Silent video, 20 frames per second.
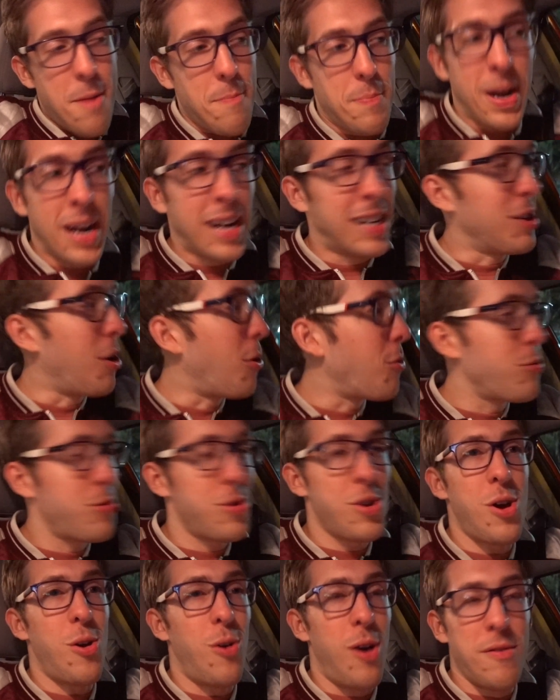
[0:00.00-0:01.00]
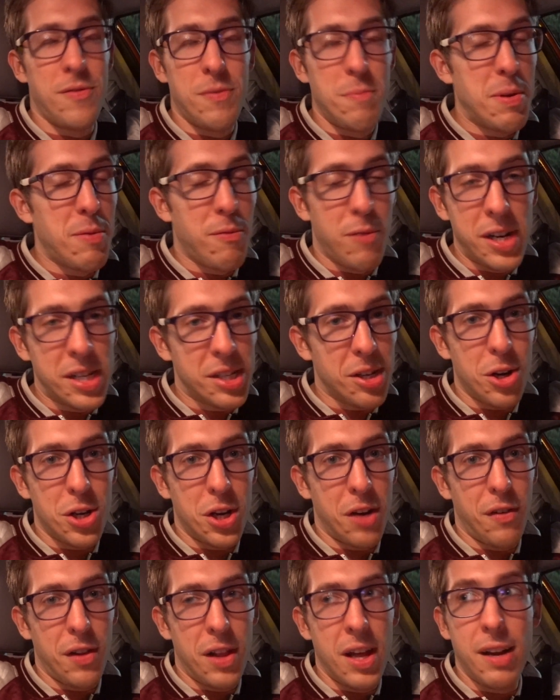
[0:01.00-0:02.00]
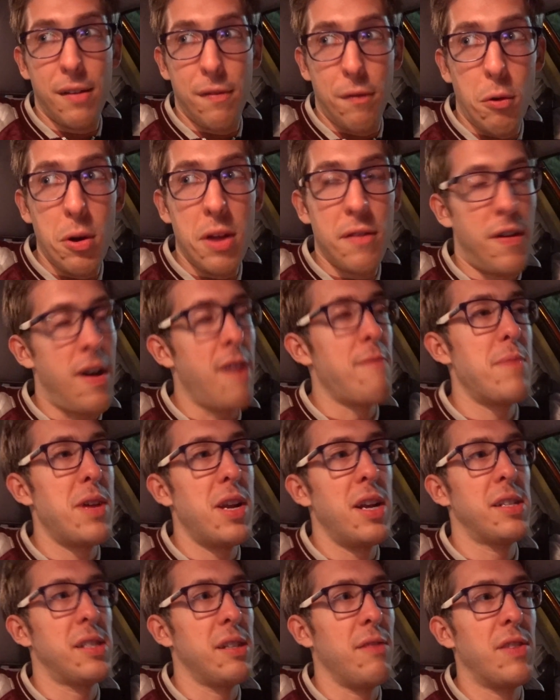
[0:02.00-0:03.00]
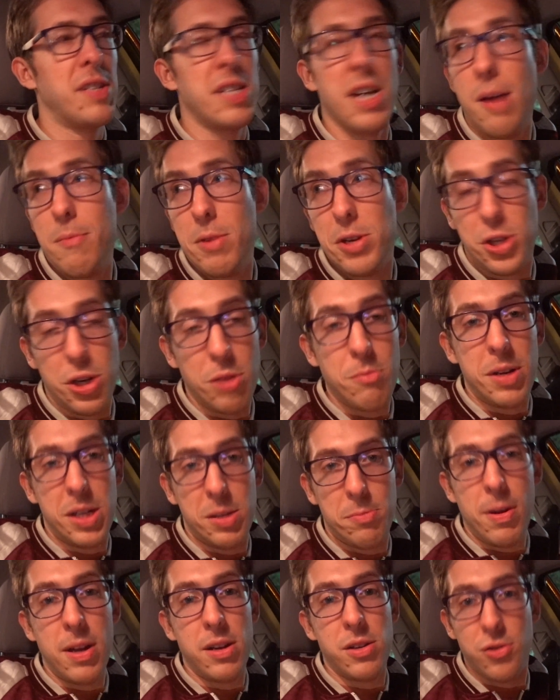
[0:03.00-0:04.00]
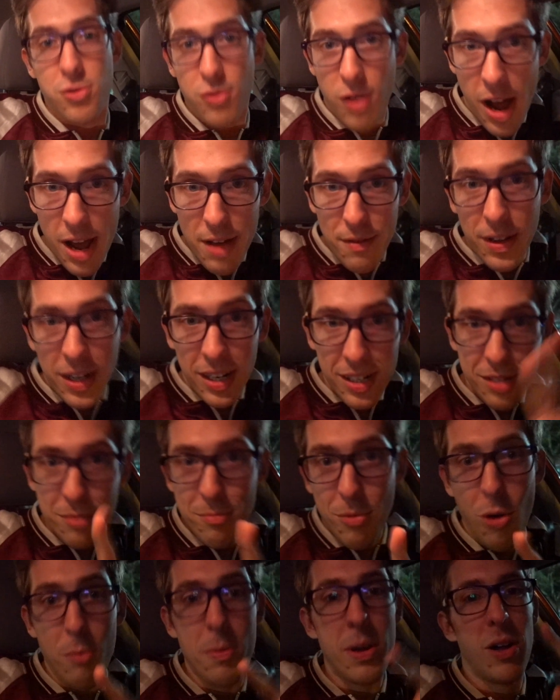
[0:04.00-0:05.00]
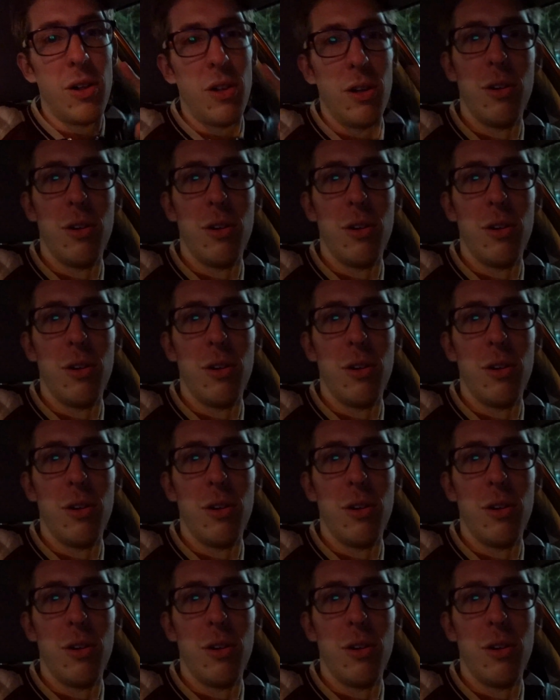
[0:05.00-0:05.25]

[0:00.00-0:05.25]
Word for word: But I don't know, I've been researching for like forty-five minutes of the time I should be spent driving to Mobile.